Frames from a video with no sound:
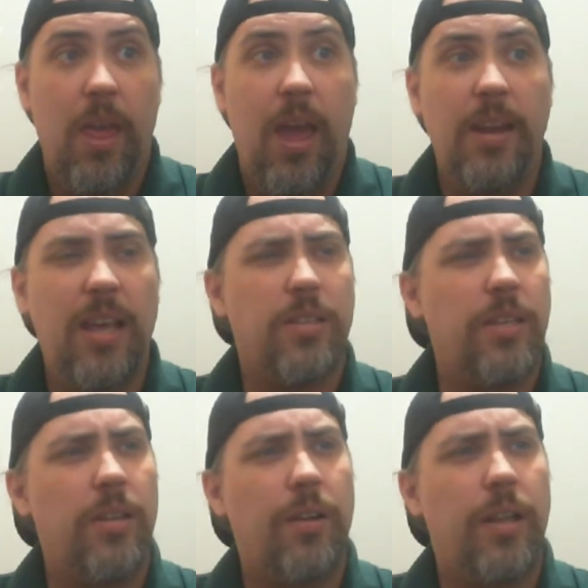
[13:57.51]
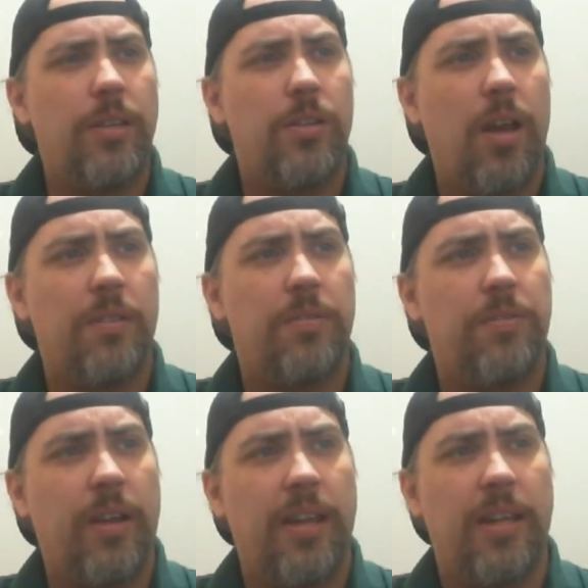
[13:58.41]
And yes, the internet's not
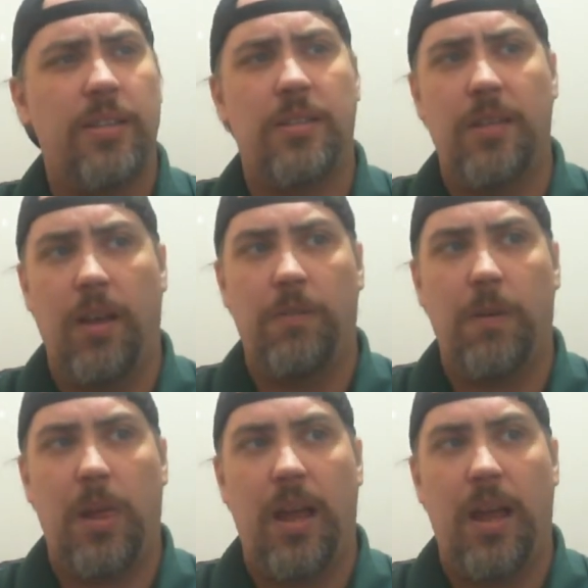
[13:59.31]
free itself.